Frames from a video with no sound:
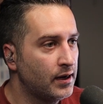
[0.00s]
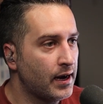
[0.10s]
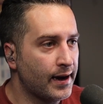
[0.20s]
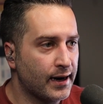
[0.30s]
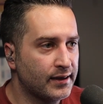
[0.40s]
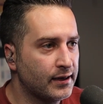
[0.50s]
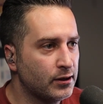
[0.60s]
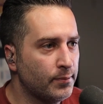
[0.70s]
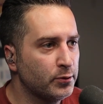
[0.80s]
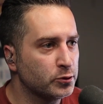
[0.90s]
and I think
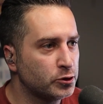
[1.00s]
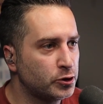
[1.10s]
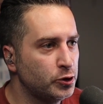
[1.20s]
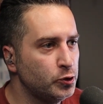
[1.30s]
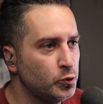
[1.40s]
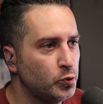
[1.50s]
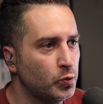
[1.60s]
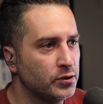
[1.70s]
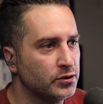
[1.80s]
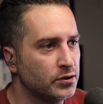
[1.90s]
number two
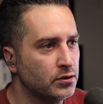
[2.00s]
was